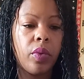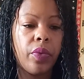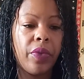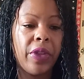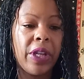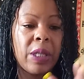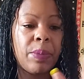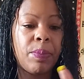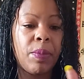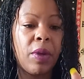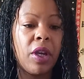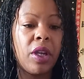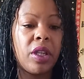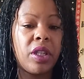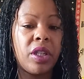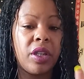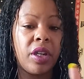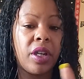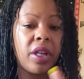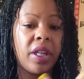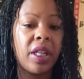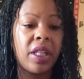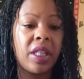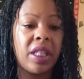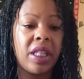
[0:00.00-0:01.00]
This person
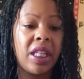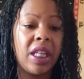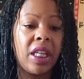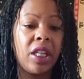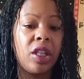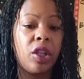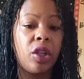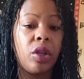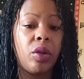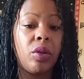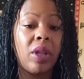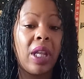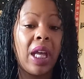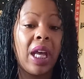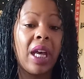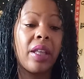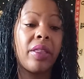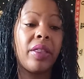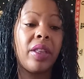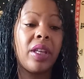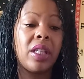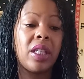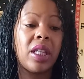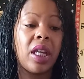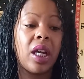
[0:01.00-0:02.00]
could have seen you like
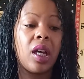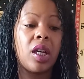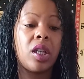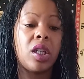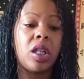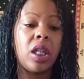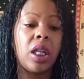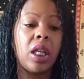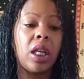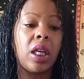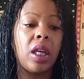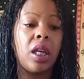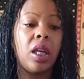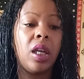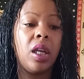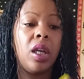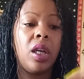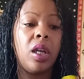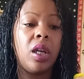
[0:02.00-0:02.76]
this actually.